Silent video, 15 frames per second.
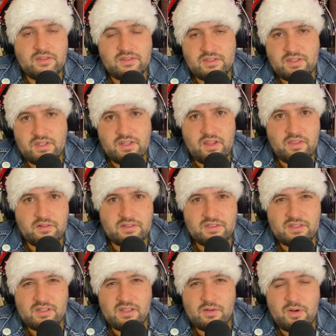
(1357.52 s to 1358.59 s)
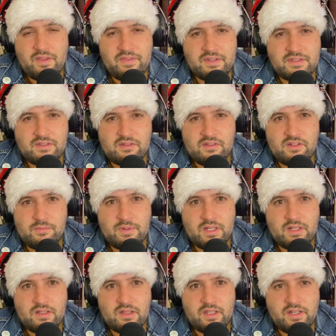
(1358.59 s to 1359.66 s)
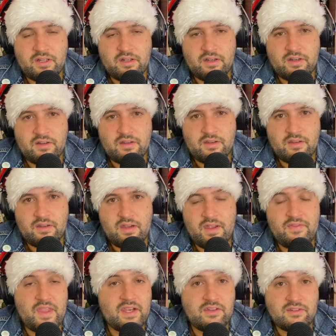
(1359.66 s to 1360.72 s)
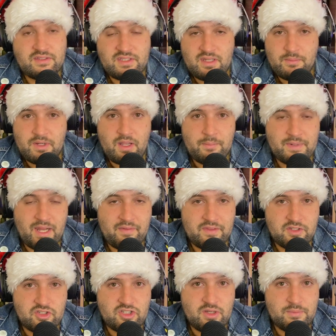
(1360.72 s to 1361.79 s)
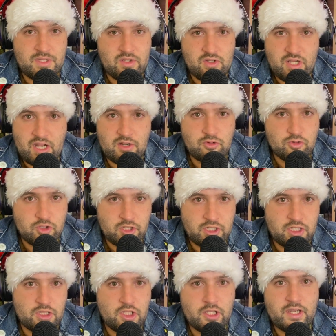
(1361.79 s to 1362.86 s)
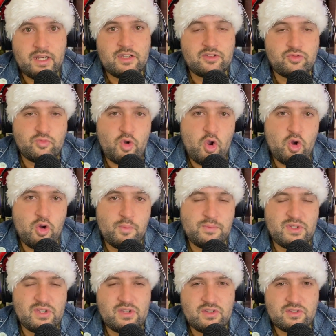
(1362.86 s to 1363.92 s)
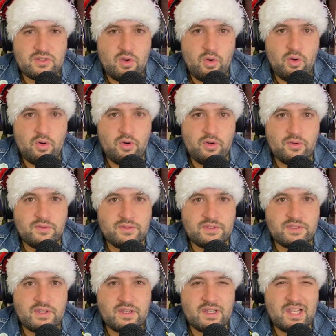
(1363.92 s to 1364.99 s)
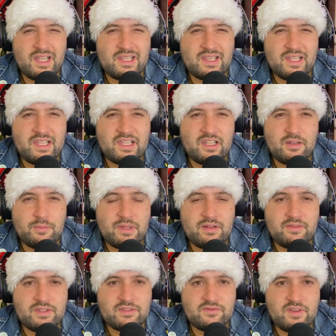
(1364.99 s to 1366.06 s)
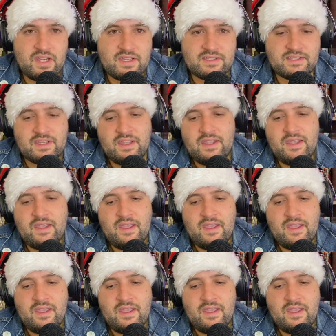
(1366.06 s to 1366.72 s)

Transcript: You see another silhouette that's a little bit clearer. And then you see him come down the chimney, you get a really good look at his robes and his horns and a little bit of his face.